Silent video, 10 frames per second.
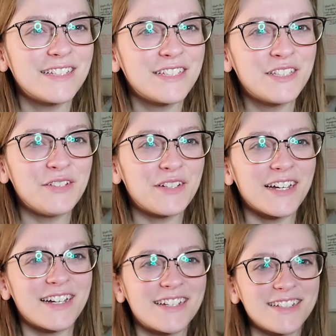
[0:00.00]
Cute,
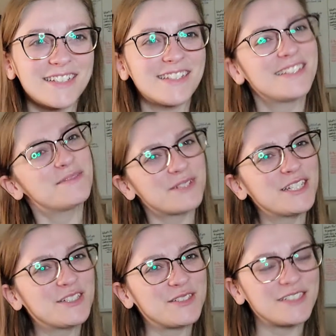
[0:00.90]
huh? Pretty
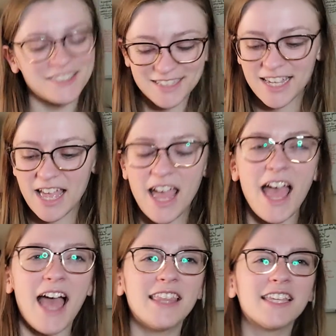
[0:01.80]
cool.
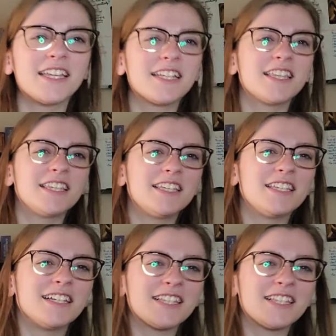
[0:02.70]
And then the